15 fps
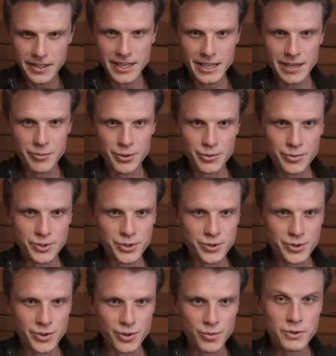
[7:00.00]
a book which you can
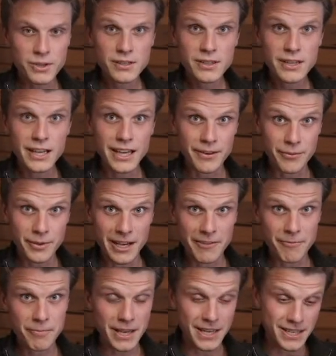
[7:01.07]
open, and we have
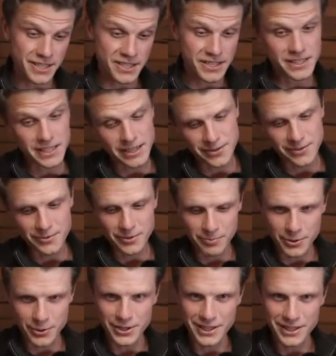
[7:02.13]
pages that we
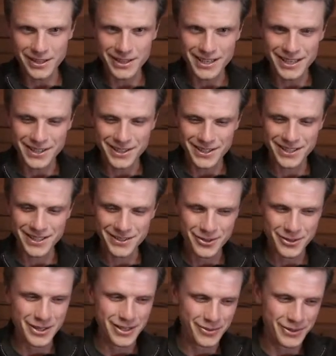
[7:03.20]
put in later
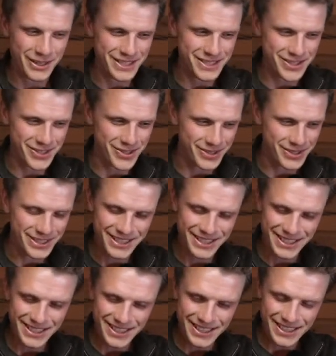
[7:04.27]
when it's sold.
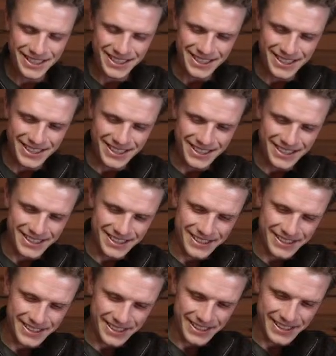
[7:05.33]

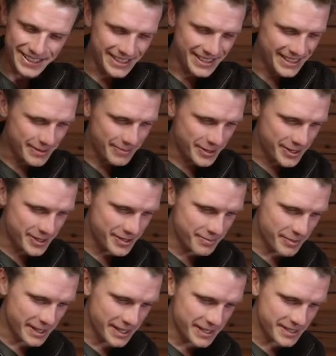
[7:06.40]
Let me just
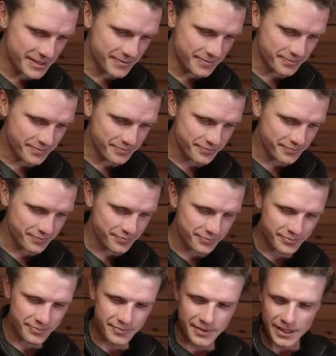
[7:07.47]
paint.
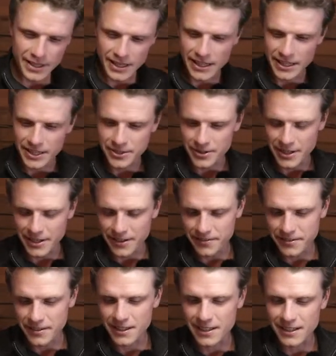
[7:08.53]
I like to have
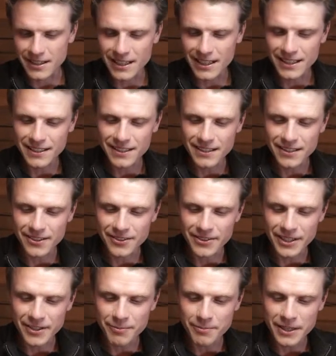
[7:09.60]
already
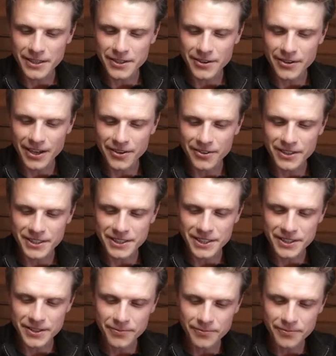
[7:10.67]
paint around it here.